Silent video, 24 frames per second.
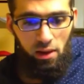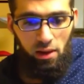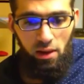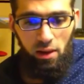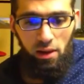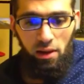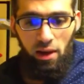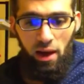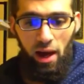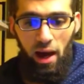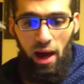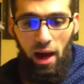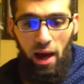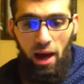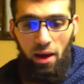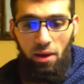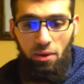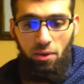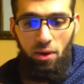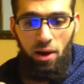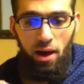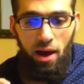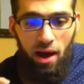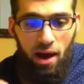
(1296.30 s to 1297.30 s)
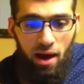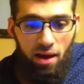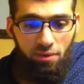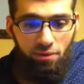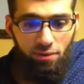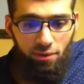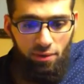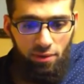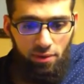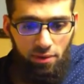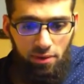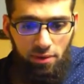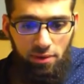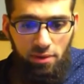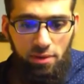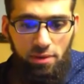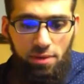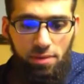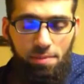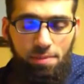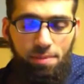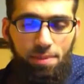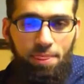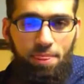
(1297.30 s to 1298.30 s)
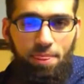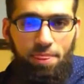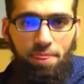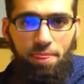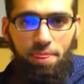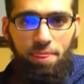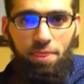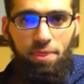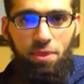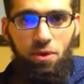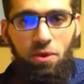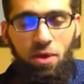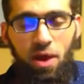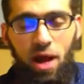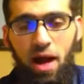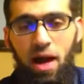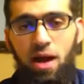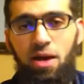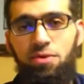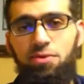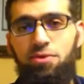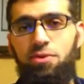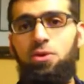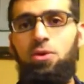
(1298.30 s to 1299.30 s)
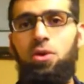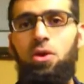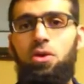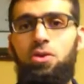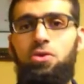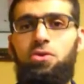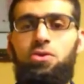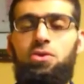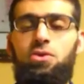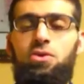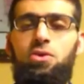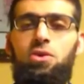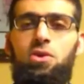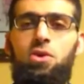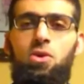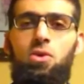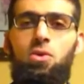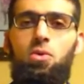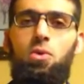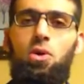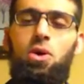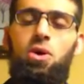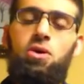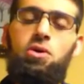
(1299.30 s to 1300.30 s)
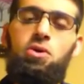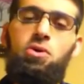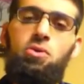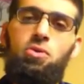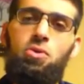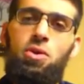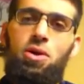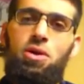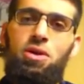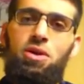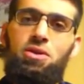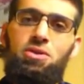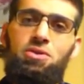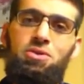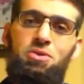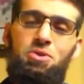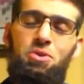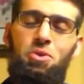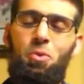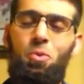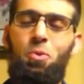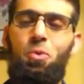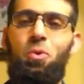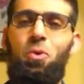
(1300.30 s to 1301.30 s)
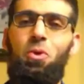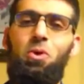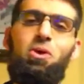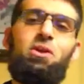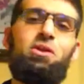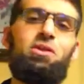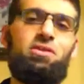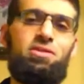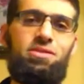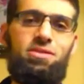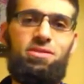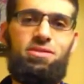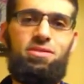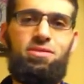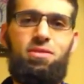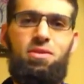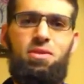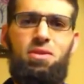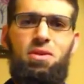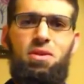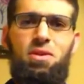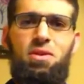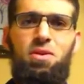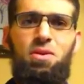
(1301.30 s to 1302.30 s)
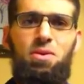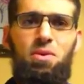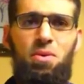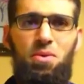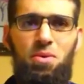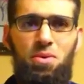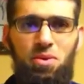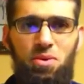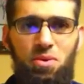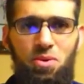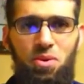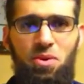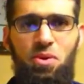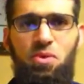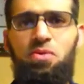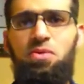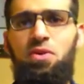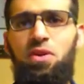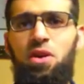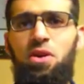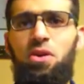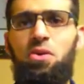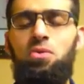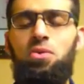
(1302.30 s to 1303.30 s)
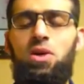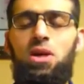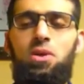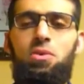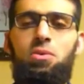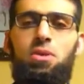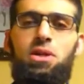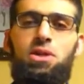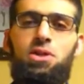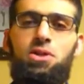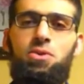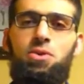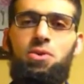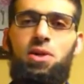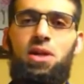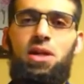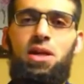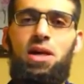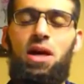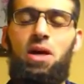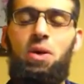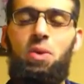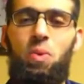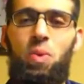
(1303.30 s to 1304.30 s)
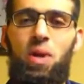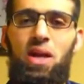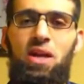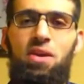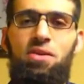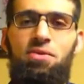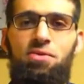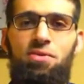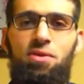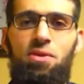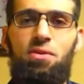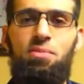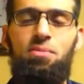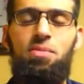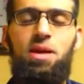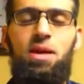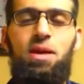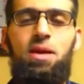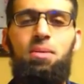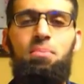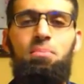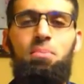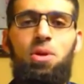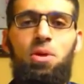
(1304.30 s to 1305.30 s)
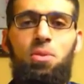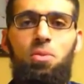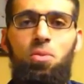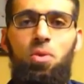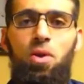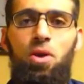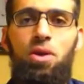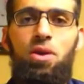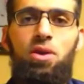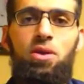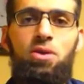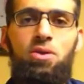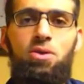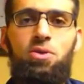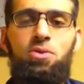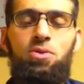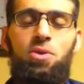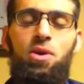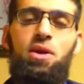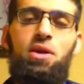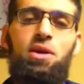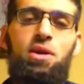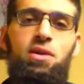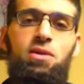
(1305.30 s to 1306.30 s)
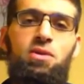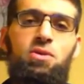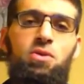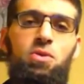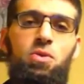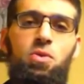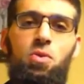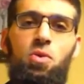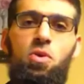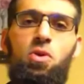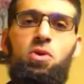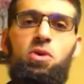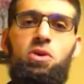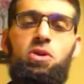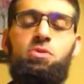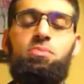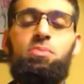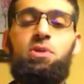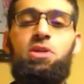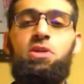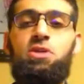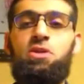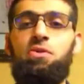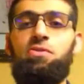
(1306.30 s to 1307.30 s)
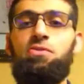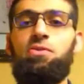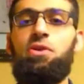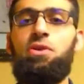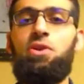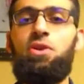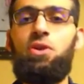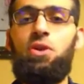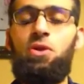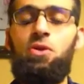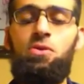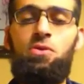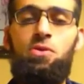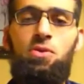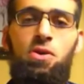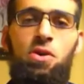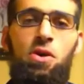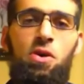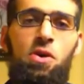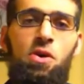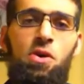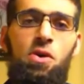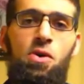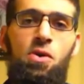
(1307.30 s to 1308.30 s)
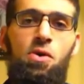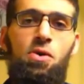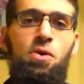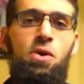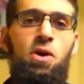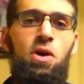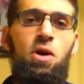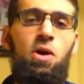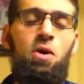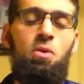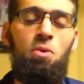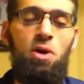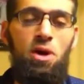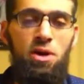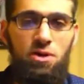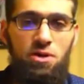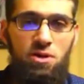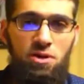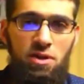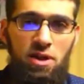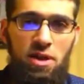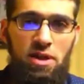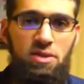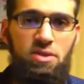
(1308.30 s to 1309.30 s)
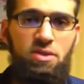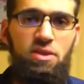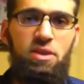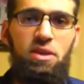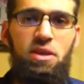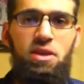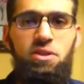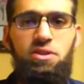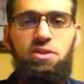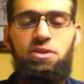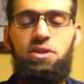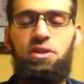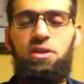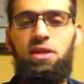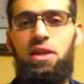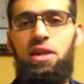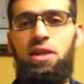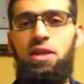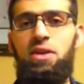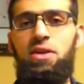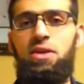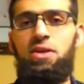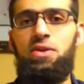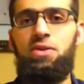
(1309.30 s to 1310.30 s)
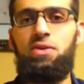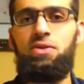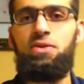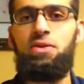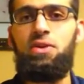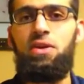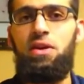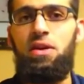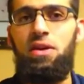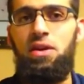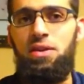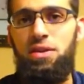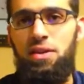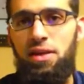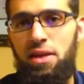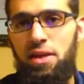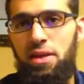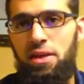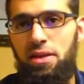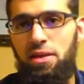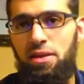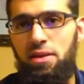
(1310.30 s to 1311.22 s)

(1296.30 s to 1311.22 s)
However, you have to also know, what are you running towards? You know very well what you're running away from, but what are you running towards? Because if you don't know what your destination is, then